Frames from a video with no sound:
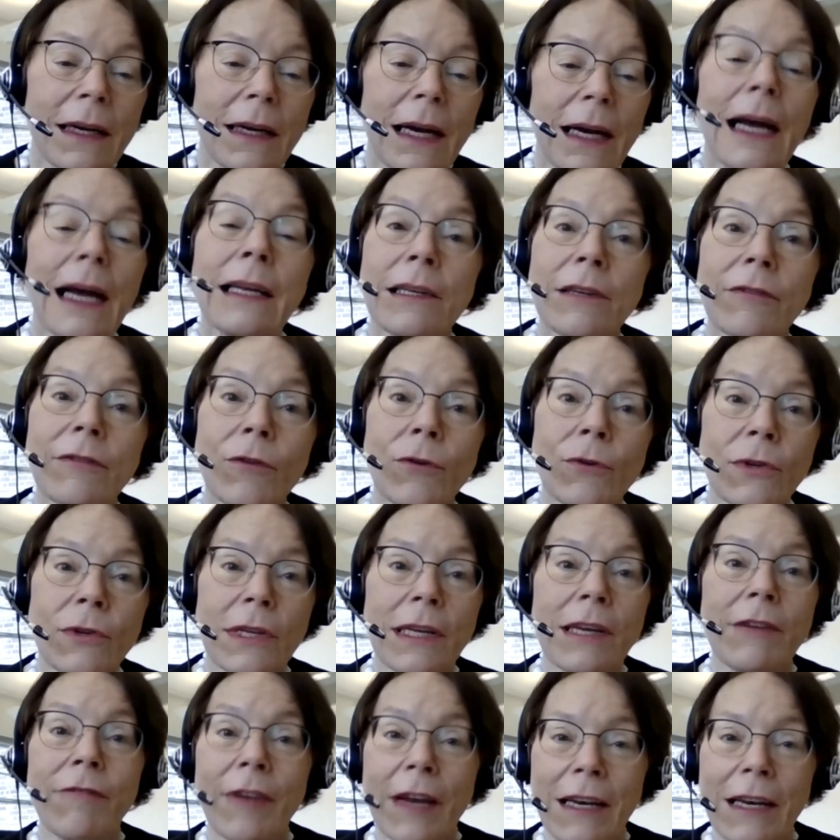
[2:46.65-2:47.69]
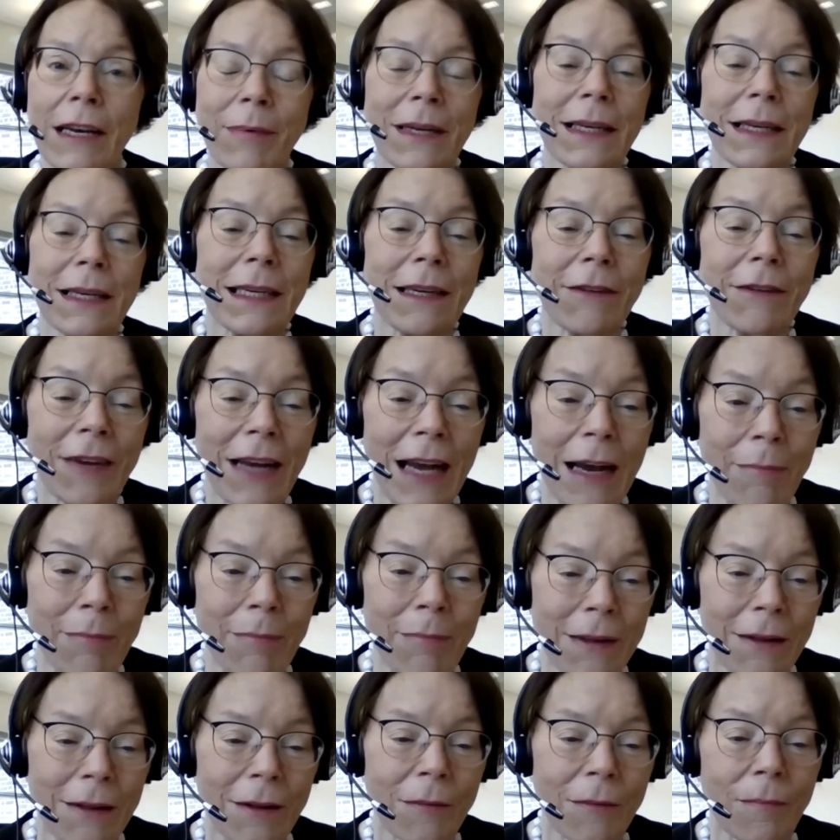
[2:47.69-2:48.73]
and of course, the availability of
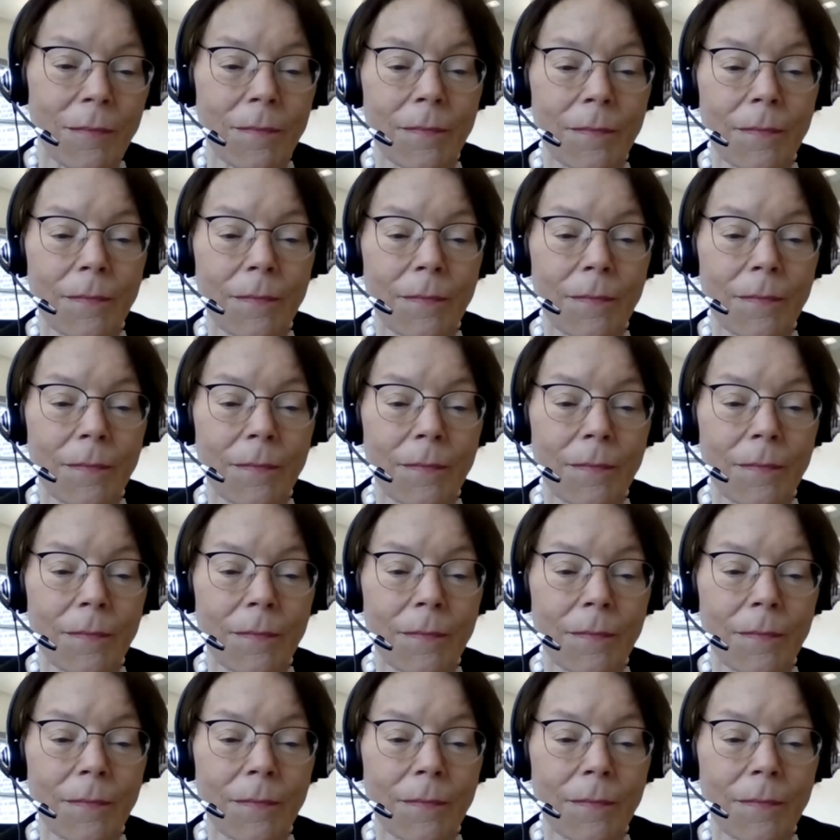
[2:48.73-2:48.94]
capital.